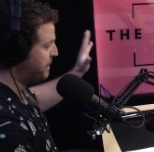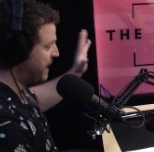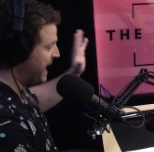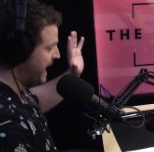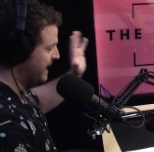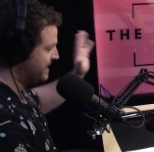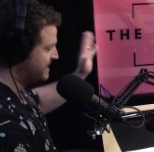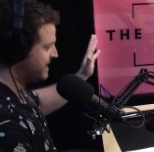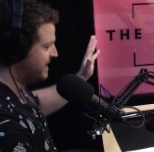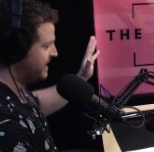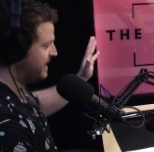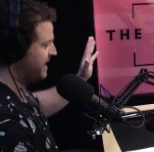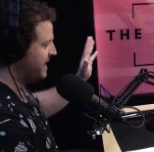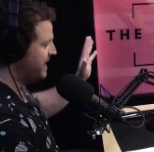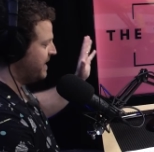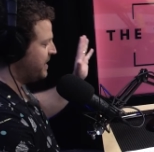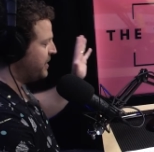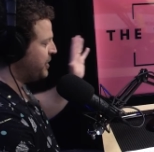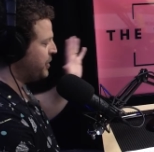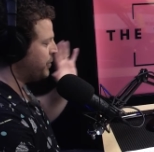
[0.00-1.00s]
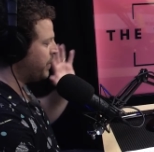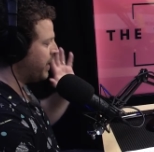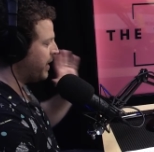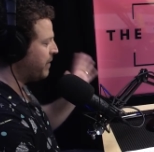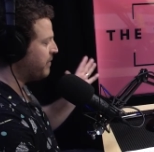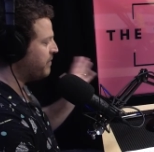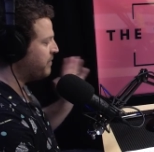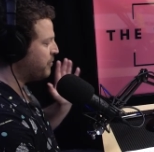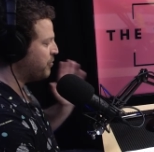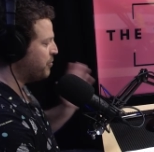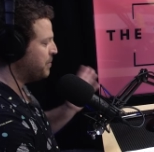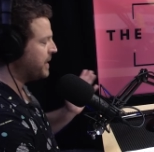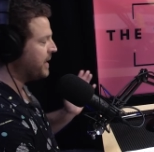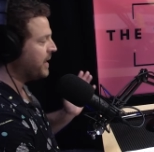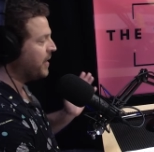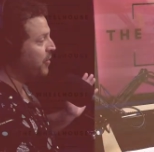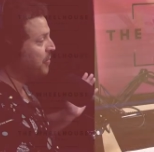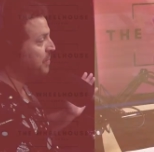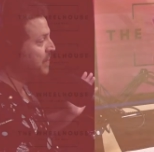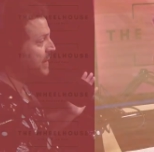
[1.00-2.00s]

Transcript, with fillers: but you are a former gold